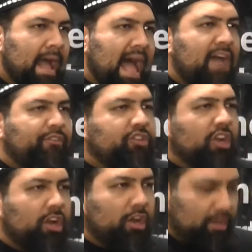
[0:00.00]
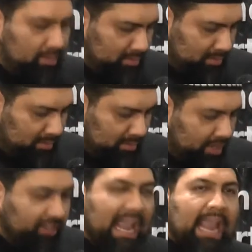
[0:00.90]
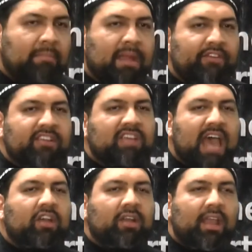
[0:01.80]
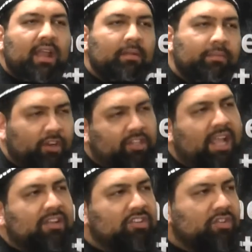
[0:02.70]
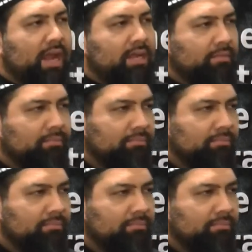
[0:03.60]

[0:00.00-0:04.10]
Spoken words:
After their game every Saturday, they're kids, right?